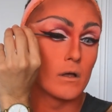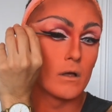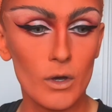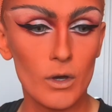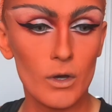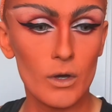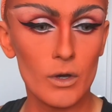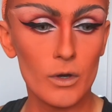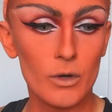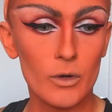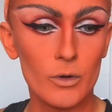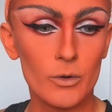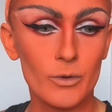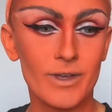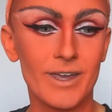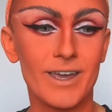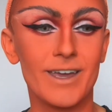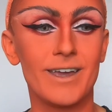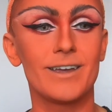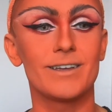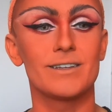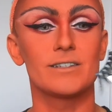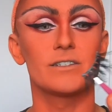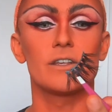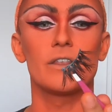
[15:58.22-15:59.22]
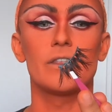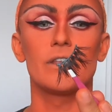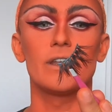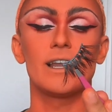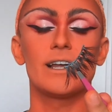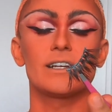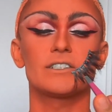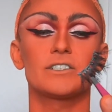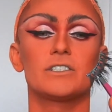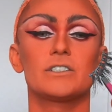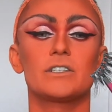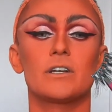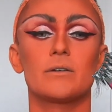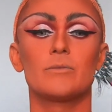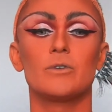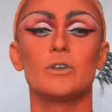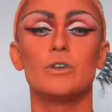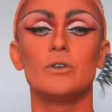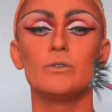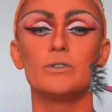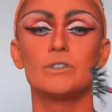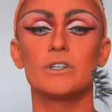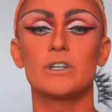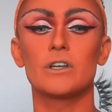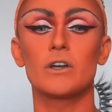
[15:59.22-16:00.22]
Okay, so the lashes I'm
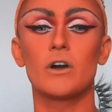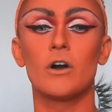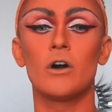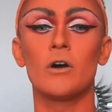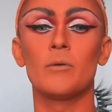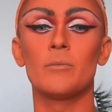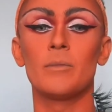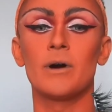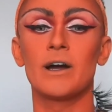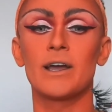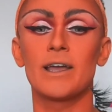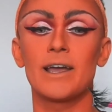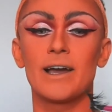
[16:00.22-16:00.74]
using are my